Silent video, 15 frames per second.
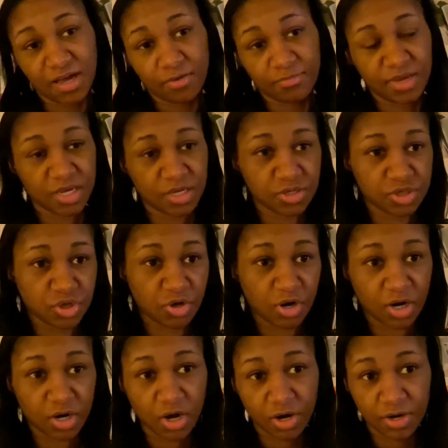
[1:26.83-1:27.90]
making sure
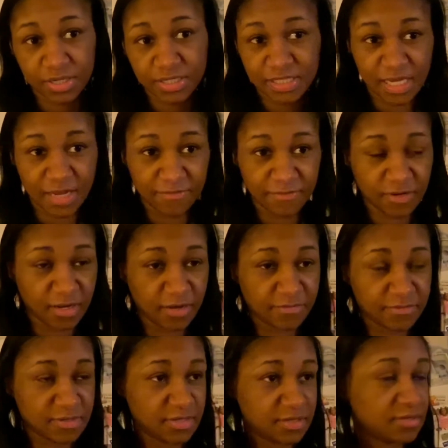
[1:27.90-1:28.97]
our car is safe enough
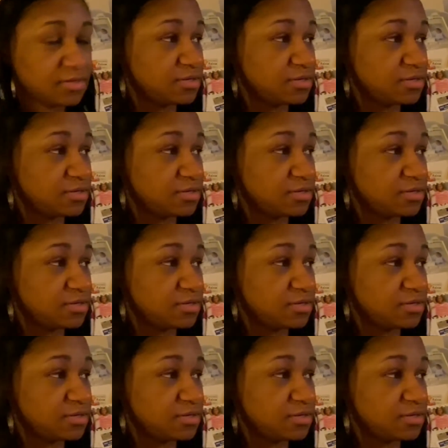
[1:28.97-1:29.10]
to,